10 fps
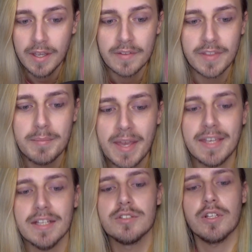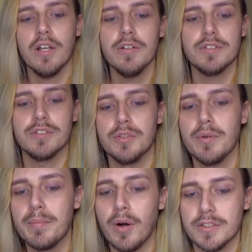They make it as close to
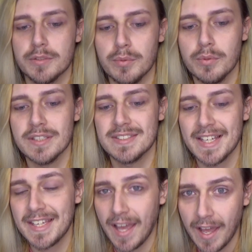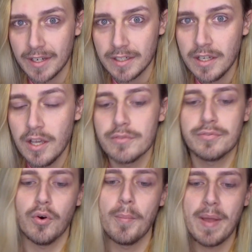impossible as they can
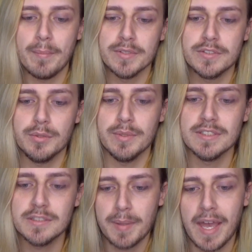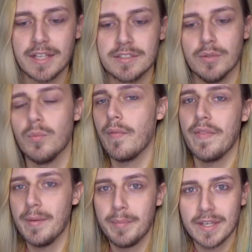for members to inspect what
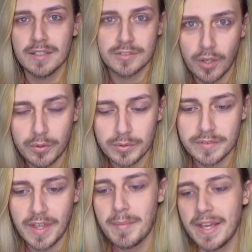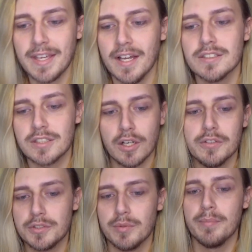they're being told. They make it as
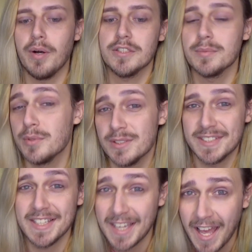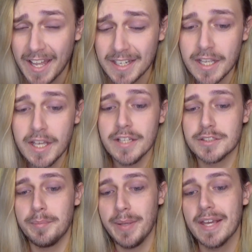close to impossible as they can
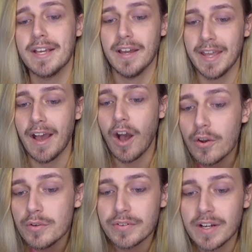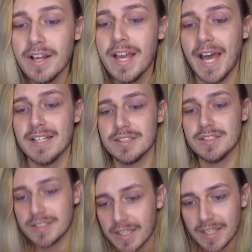to pick it over and to
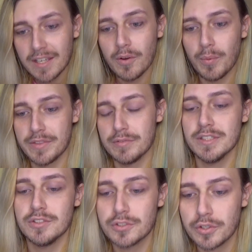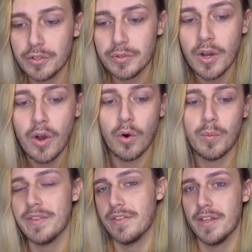see whether it's true or
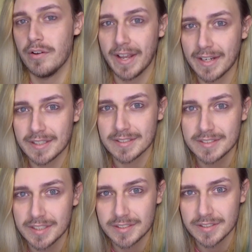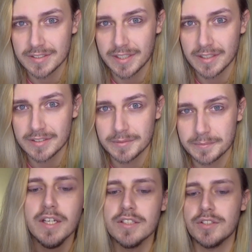whether there are inconsistencies.
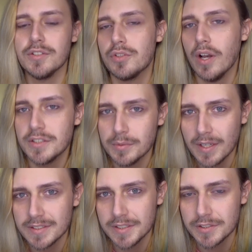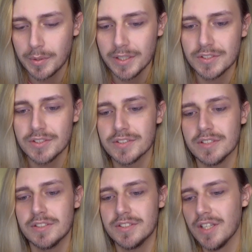So try to ask these questions
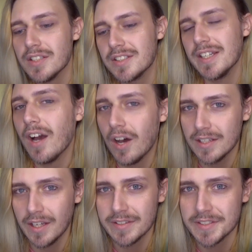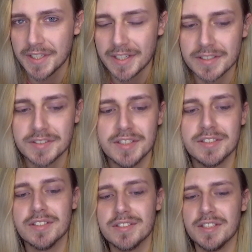and subtly highlight these
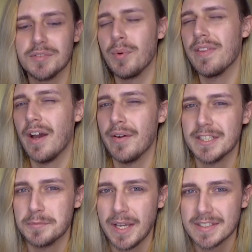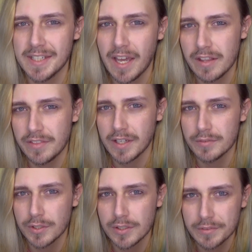inconsistencies without expecting anything
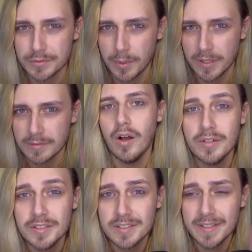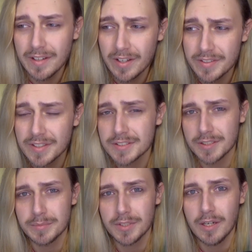of your loved one. Honestly, I think
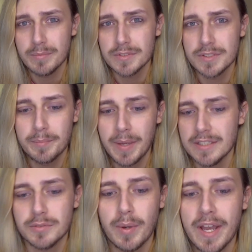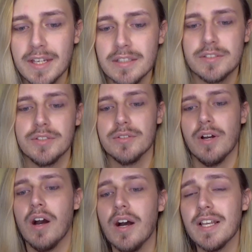sometimes the best way to
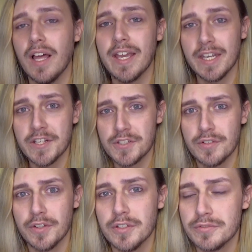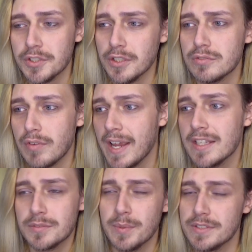highlight an issue that you've just
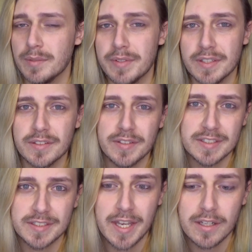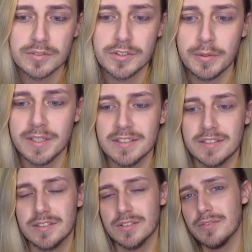raised with something that they're saying or doing is
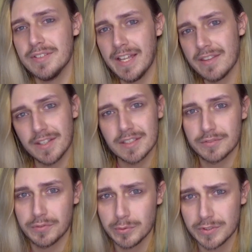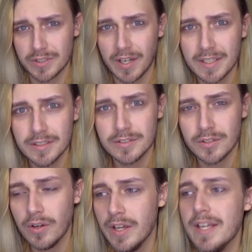to sort of let things fall silent,
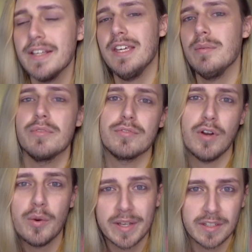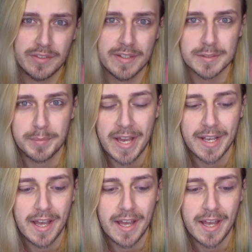not keep throwing things back